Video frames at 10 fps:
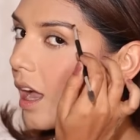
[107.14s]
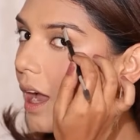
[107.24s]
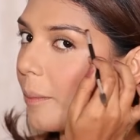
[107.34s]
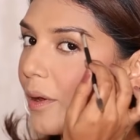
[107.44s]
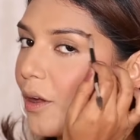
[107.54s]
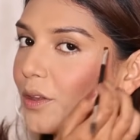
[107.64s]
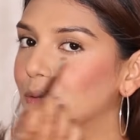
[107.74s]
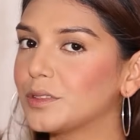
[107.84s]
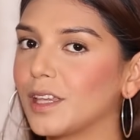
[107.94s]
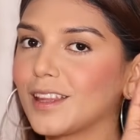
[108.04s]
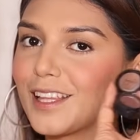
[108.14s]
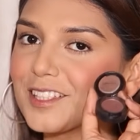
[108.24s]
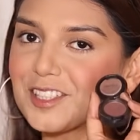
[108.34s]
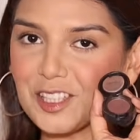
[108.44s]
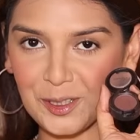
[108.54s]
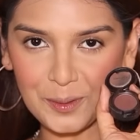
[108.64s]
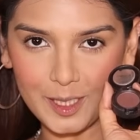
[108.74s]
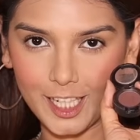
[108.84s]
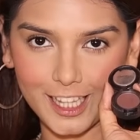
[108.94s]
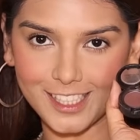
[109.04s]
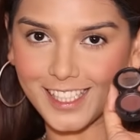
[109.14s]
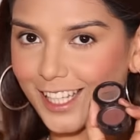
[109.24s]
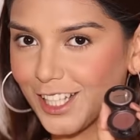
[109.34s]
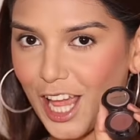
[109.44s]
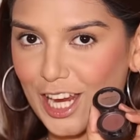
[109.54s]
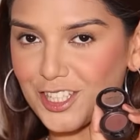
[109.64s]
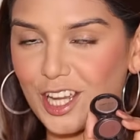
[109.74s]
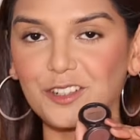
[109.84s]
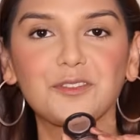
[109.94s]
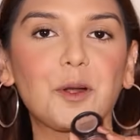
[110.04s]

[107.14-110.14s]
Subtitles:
I'm now using this cute little single eyeshadow